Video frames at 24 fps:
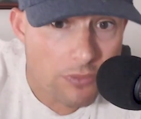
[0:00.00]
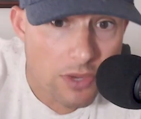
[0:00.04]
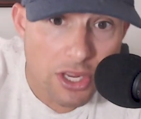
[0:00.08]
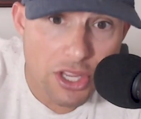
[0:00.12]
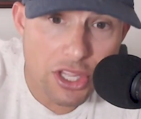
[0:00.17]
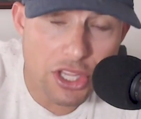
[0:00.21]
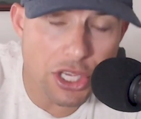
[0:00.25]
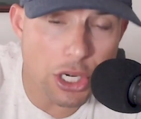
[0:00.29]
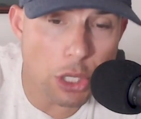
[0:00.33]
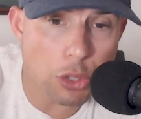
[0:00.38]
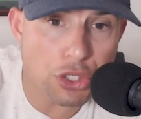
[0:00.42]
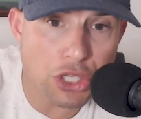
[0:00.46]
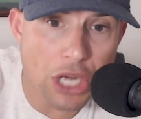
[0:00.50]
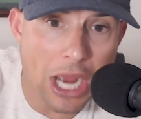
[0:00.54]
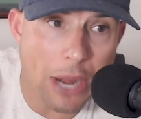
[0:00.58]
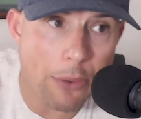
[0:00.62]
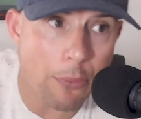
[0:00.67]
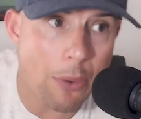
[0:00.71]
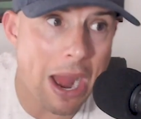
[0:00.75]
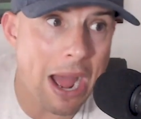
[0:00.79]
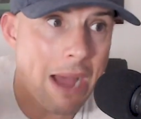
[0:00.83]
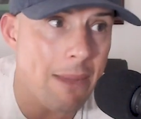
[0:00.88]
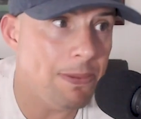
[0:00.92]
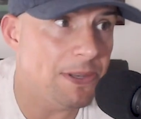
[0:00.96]
you know, John
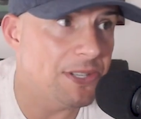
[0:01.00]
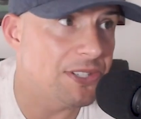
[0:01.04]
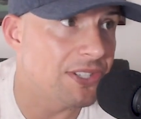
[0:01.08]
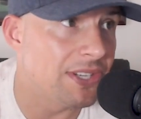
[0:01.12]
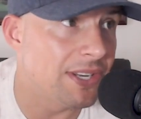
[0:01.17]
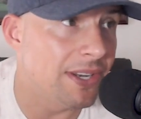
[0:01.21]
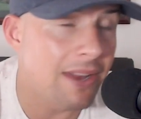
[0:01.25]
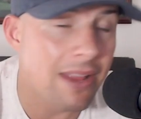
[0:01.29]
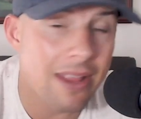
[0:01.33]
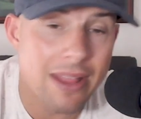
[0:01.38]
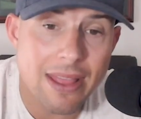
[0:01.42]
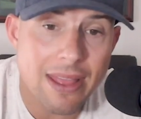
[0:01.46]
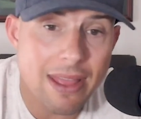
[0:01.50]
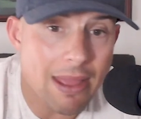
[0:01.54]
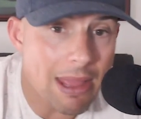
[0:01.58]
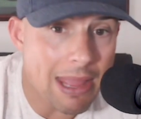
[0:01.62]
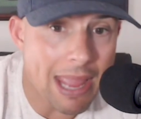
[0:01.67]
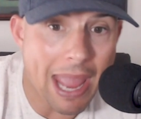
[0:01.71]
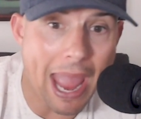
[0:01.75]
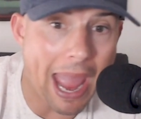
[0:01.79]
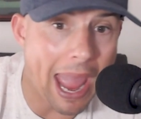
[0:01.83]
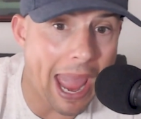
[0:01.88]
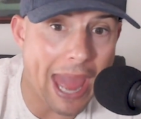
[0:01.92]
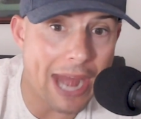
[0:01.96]
Robinson
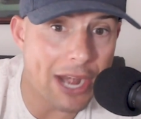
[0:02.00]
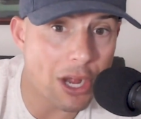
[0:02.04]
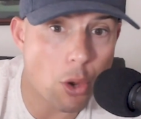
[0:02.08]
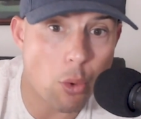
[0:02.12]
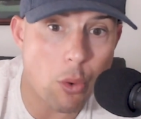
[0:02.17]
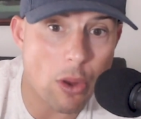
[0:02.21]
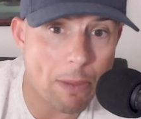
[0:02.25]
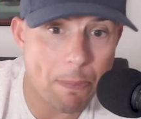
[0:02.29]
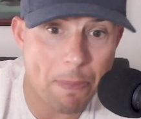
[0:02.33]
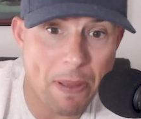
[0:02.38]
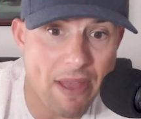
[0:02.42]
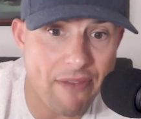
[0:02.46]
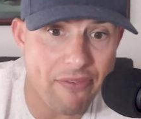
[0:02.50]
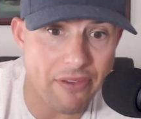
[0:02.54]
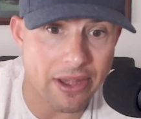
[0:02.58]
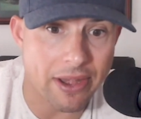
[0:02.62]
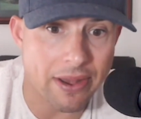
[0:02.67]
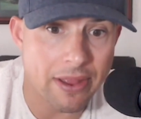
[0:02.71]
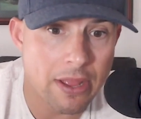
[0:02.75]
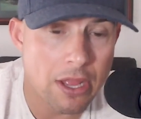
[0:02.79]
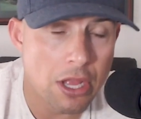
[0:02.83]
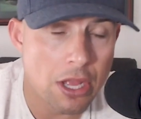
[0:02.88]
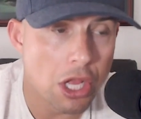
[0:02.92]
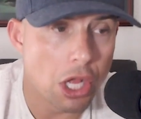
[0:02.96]
had a quick pivot.
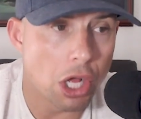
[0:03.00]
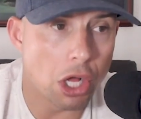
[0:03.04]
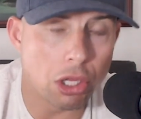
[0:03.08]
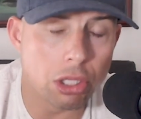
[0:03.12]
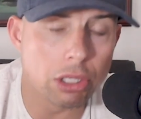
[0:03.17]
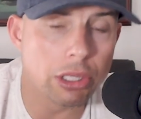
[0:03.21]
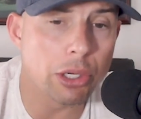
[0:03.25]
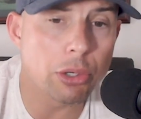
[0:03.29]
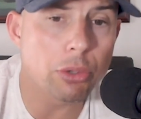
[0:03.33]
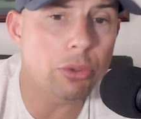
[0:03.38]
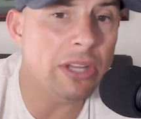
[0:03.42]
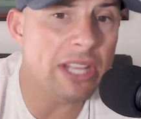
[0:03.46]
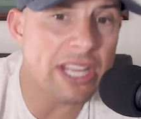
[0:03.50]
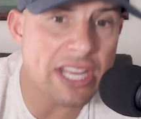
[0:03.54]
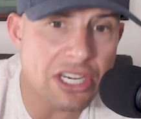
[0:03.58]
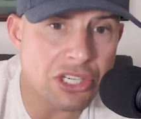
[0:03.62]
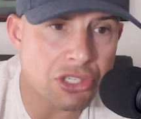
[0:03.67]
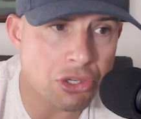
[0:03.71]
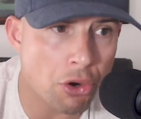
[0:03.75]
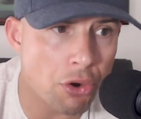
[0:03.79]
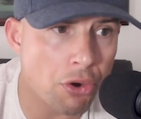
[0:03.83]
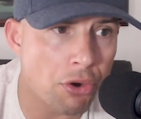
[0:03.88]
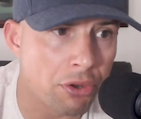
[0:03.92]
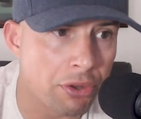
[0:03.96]
Clearly,
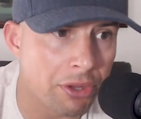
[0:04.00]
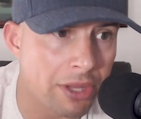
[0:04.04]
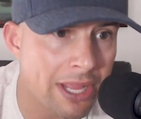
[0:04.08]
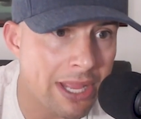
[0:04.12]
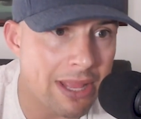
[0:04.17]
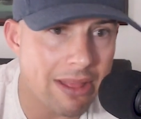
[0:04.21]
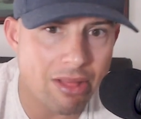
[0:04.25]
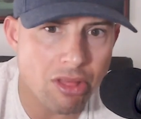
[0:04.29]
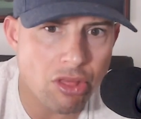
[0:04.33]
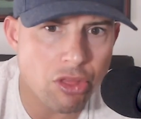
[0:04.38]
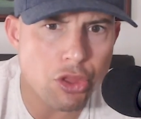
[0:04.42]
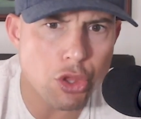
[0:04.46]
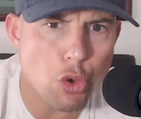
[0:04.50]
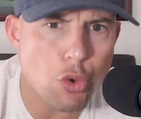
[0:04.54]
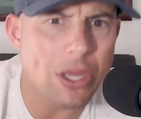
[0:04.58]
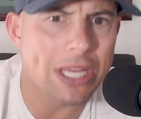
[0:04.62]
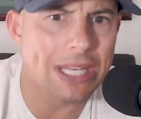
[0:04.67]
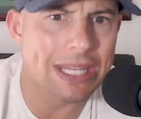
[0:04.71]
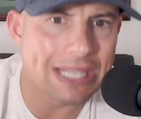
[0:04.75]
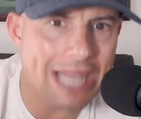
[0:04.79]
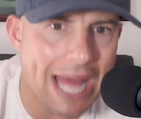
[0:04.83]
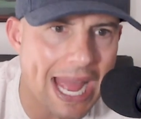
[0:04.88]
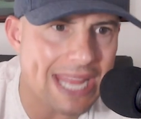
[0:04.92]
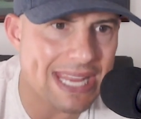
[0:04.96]
internally, you
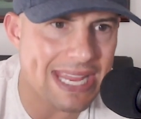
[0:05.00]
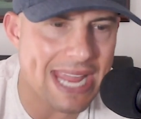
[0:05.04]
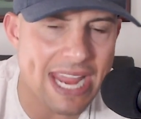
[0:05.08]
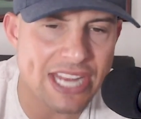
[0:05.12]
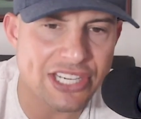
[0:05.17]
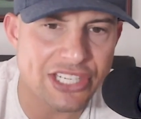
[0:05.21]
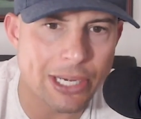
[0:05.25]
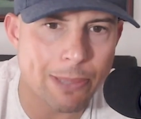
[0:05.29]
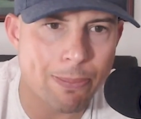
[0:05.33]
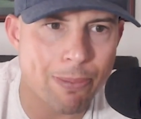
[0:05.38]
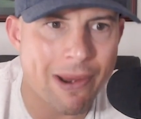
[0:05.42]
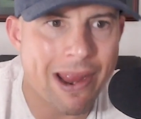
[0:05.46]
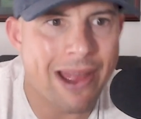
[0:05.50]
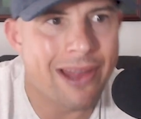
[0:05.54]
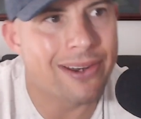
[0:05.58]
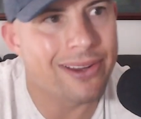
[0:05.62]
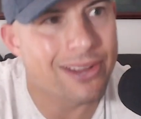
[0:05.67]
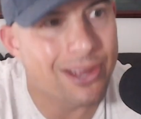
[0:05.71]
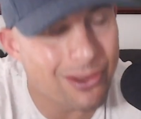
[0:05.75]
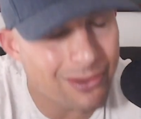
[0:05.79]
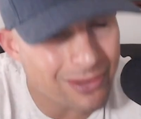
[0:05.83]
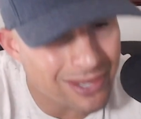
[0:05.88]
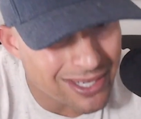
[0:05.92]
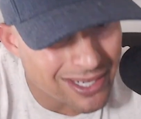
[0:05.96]
can like A.J. Brown
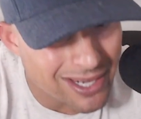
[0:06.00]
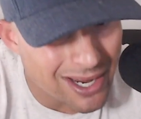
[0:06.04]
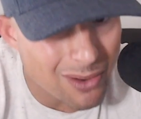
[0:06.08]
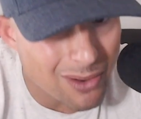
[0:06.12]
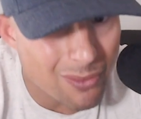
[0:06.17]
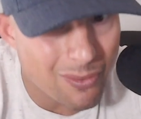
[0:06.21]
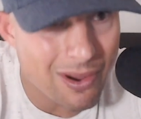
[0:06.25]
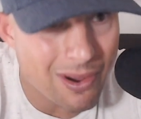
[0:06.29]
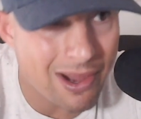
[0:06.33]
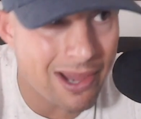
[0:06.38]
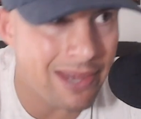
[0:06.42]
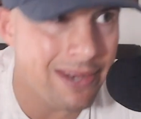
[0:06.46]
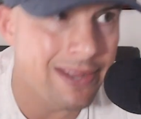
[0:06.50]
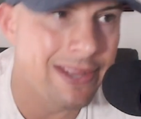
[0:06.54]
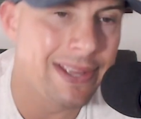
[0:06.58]
and go, you know what?